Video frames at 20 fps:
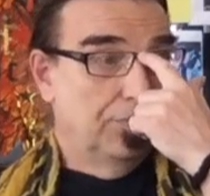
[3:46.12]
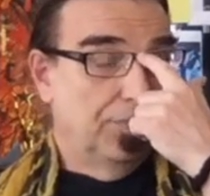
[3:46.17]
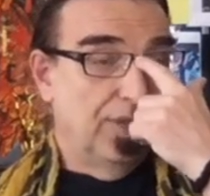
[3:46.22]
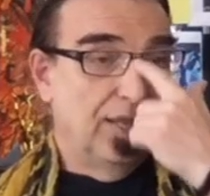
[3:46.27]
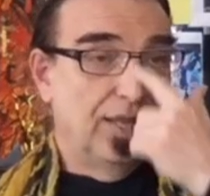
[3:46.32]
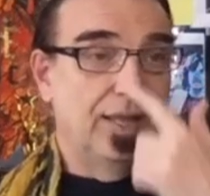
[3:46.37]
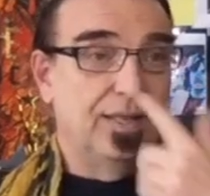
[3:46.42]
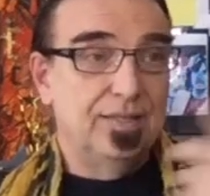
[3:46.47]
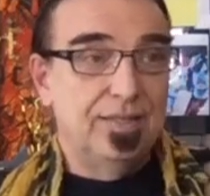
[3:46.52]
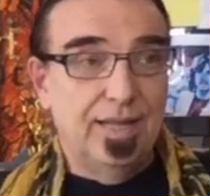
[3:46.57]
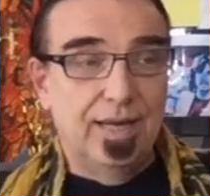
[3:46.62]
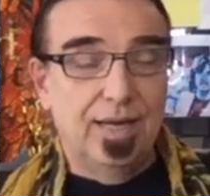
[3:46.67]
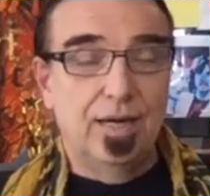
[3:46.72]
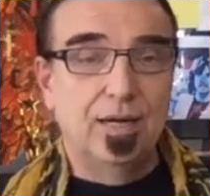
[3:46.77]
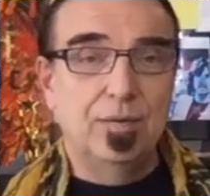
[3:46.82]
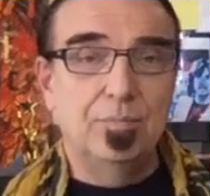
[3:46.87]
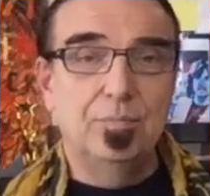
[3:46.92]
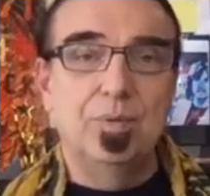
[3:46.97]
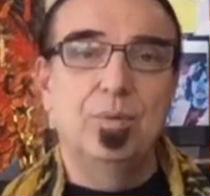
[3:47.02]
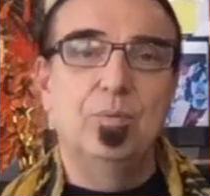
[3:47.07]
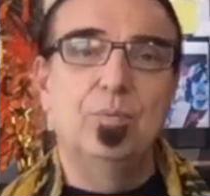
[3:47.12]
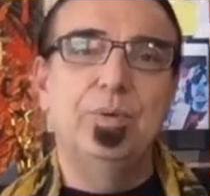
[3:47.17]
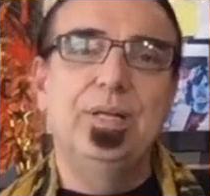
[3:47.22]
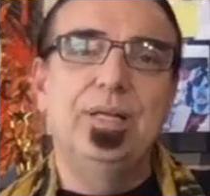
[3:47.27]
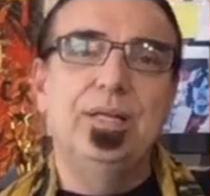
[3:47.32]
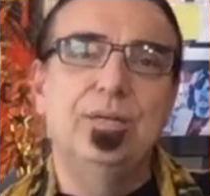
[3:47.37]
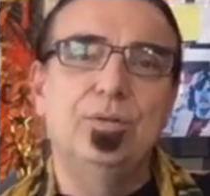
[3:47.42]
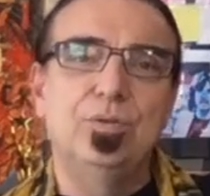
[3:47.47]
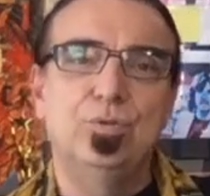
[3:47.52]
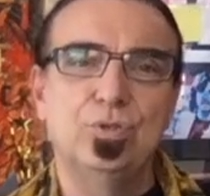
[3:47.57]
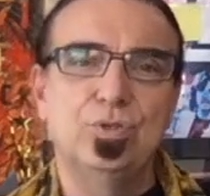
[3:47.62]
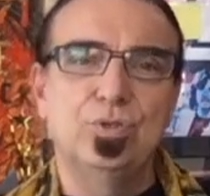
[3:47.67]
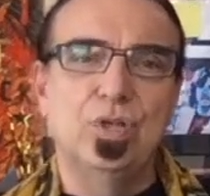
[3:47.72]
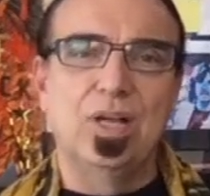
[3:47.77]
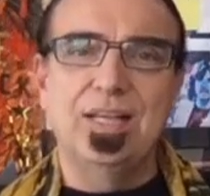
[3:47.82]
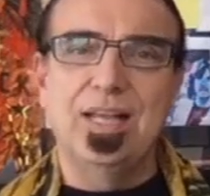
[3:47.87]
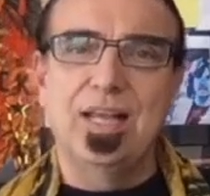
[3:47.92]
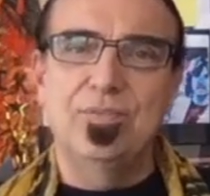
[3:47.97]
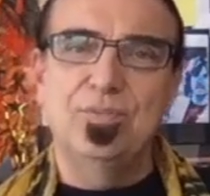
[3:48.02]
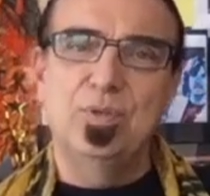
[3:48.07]
And there we should
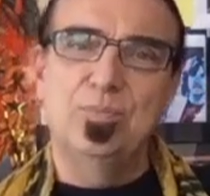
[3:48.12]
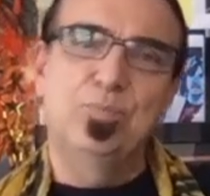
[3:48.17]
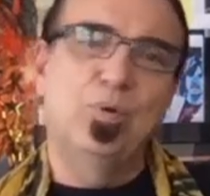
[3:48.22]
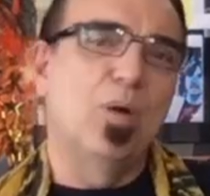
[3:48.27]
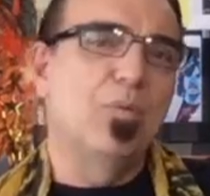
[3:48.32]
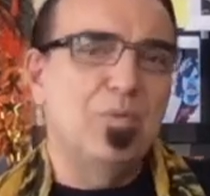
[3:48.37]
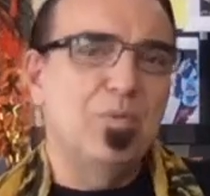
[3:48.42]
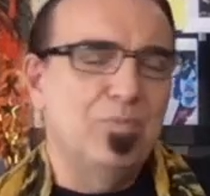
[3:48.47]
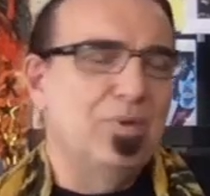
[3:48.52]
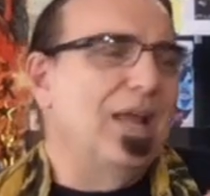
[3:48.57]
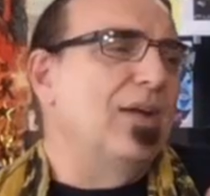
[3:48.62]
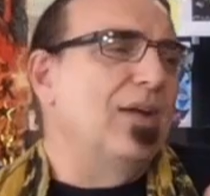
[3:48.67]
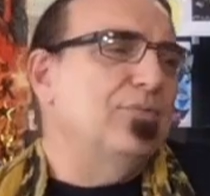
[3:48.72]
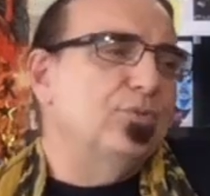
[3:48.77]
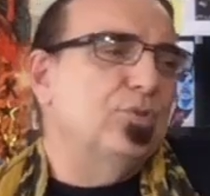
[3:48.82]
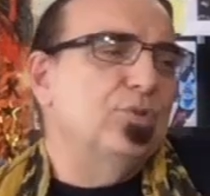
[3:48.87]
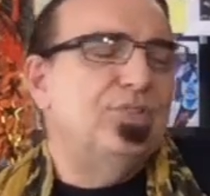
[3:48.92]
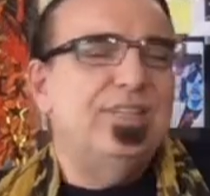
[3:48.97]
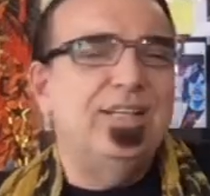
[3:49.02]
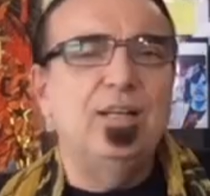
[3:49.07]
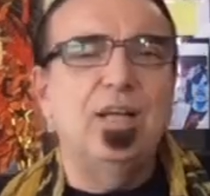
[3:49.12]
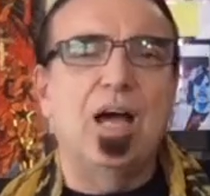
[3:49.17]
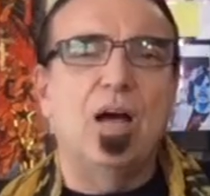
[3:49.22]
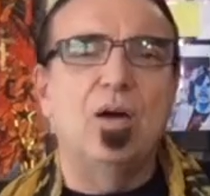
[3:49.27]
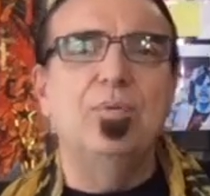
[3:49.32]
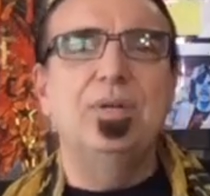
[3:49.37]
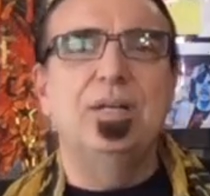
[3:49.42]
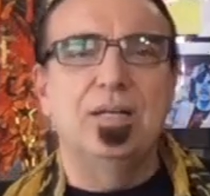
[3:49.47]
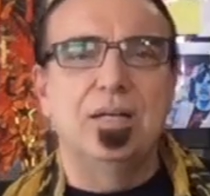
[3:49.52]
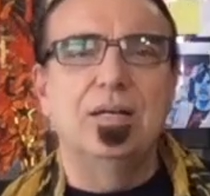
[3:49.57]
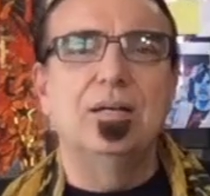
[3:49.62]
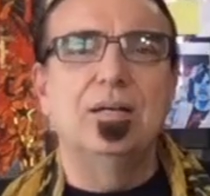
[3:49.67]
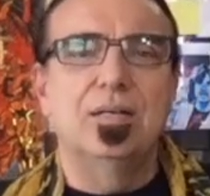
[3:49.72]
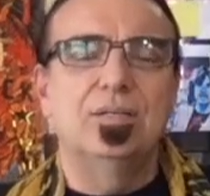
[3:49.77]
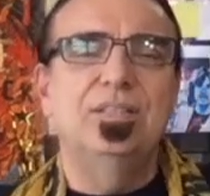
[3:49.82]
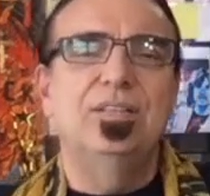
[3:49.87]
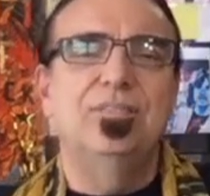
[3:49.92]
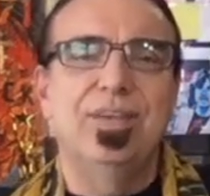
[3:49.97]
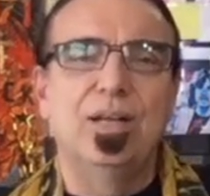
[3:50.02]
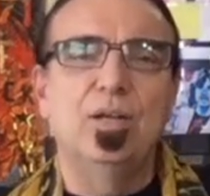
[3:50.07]
not have the problem. We have to see how we are
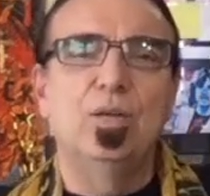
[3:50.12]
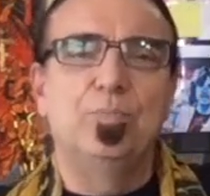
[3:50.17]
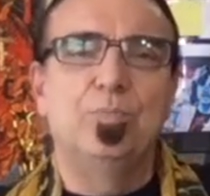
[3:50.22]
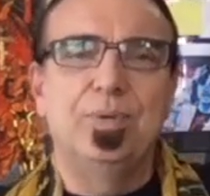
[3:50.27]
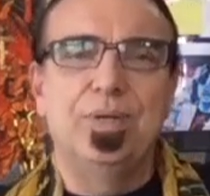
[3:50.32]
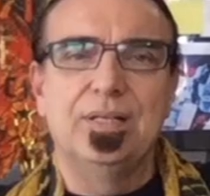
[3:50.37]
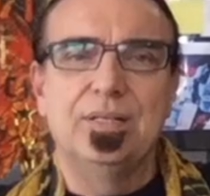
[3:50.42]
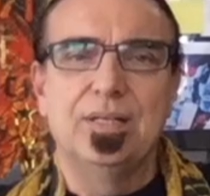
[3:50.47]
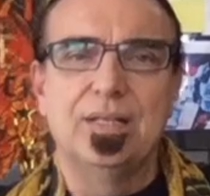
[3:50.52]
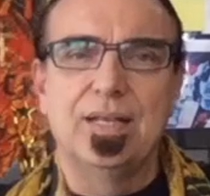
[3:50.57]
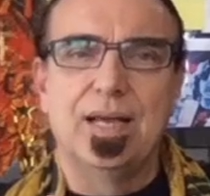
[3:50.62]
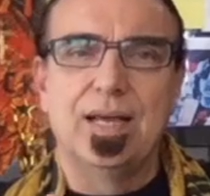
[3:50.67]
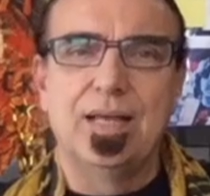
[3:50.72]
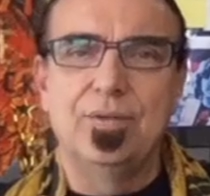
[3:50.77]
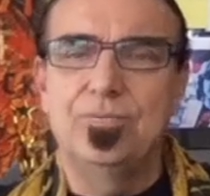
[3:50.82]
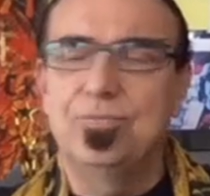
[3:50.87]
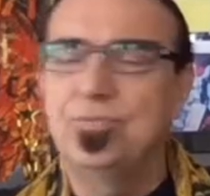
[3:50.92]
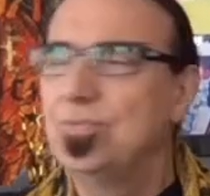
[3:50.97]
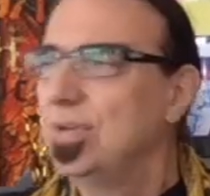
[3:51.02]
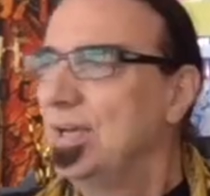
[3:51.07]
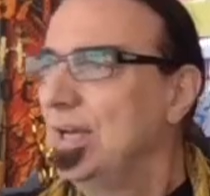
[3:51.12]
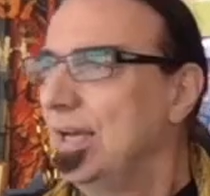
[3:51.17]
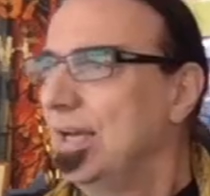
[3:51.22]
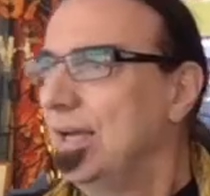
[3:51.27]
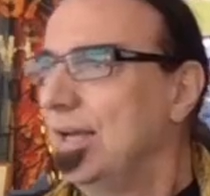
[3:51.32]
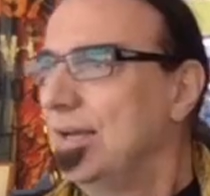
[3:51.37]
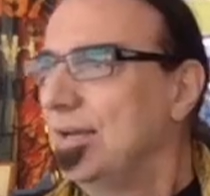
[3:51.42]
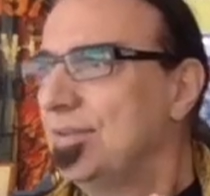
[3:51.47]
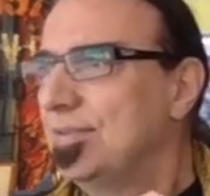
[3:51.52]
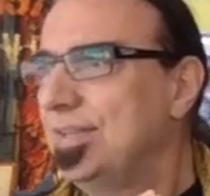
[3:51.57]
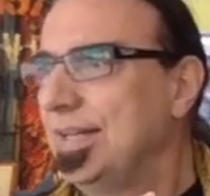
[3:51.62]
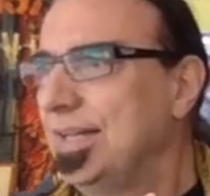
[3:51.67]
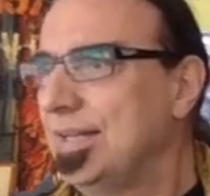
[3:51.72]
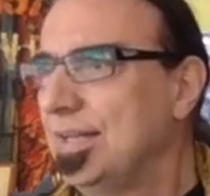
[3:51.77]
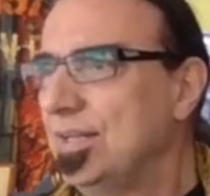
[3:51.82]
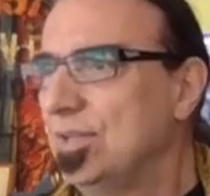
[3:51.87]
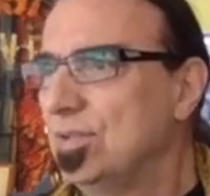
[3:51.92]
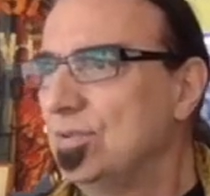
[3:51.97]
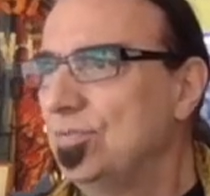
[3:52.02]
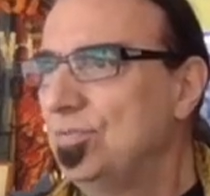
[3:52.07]
developing the live thing
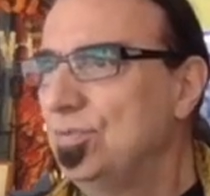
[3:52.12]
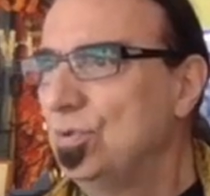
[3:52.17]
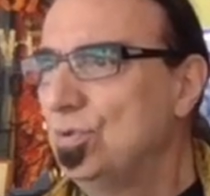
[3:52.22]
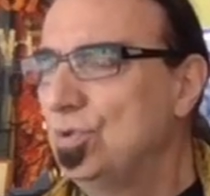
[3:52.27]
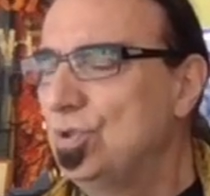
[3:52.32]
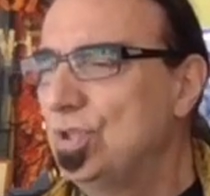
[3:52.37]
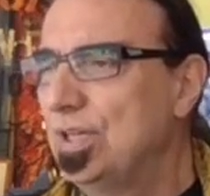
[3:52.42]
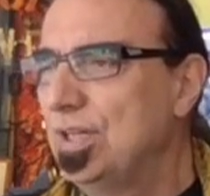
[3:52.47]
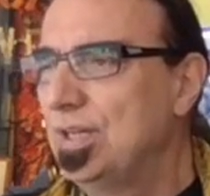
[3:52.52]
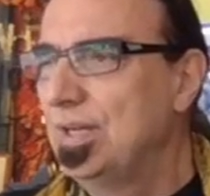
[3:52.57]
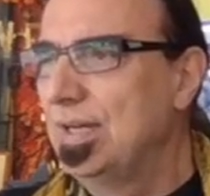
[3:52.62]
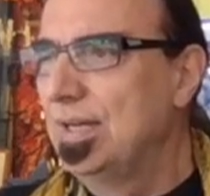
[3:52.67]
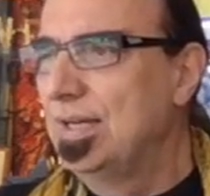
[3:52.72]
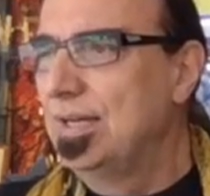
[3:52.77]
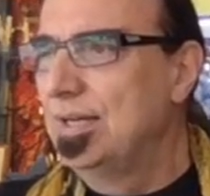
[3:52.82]
in the future.